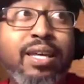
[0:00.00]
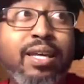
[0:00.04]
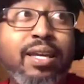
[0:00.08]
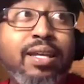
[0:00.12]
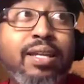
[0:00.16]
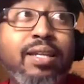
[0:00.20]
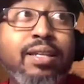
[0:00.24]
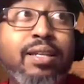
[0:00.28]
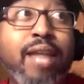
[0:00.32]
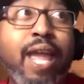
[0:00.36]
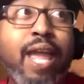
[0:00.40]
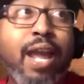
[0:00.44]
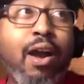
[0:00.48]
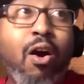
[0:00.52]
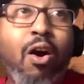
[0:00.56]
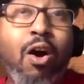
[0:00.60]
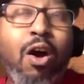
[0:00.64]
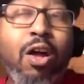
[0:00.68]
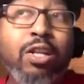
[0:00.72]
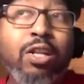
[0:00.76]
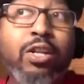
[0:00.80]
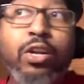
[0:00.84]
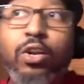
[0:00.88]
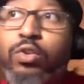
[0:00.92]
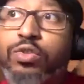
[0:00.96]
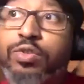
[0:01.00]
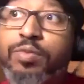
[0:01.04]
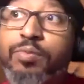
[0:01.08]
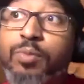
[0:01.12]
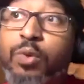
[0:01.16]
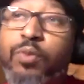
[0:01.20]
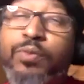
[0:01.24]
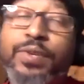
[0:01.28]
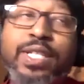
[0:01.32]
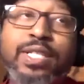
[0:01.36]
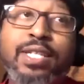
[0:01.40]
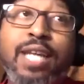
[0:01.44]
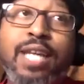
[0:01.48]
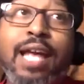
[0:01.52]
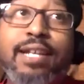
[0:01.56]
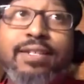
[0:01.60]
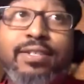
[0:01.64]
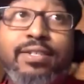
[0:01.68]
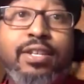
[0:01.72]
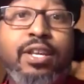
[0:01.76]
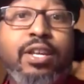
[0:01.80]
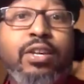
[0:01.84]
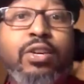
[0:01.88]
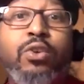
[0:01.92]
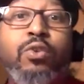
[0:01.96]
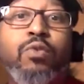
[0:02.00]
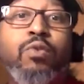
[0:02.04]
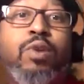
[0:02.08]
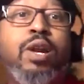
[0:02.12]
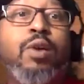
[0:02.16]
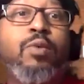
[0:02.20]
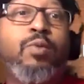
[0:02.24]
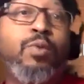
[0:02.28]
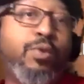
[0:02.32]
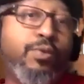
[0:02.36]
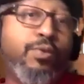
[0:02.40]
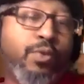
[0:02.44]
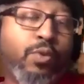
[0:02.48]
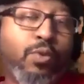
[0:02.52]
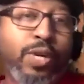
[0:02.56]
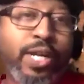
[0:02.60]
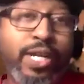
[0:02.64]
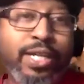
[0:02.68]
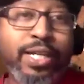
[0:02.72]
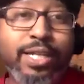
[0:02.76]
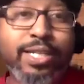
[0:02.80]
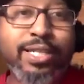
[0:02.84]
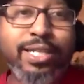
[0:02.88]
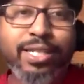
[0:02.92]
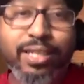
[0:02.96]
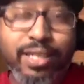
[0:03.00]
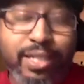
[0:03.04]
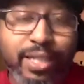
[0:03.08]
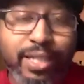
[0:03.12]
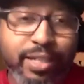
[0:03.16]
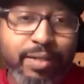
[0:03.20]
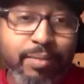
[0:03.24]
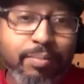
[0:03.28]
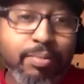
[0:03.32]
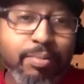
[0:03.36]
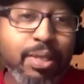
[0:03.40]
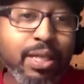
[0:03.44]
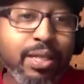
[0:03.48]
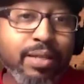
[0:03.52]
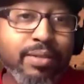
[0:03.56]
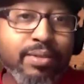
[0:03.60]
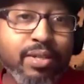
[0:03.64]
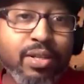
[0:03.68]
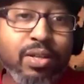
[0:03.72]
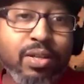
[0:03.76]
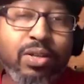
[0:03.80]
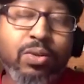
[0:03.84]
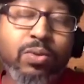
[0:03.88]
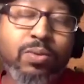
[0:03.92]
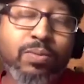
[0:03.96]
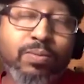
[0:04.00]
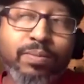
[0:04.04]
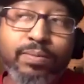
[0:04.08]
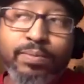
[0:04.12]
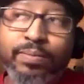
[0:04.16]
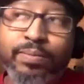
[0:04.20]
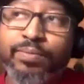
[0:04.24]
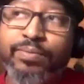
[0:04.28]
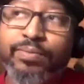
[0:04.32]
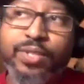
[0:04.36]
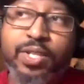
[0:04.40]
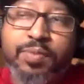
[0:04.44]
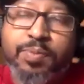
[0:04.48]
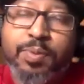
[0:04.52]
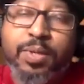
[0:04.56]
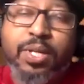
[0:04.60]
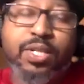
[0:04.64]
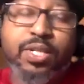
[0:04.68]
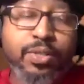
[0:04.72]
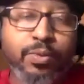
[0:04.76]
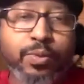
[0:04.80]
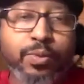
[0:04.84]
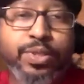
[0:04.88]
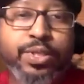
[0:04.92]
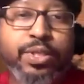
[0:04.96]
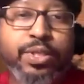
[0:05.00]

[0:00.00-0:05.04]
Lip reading: like all of those movies got centered around Wolverine that didn't need to be. So just because it was Hugh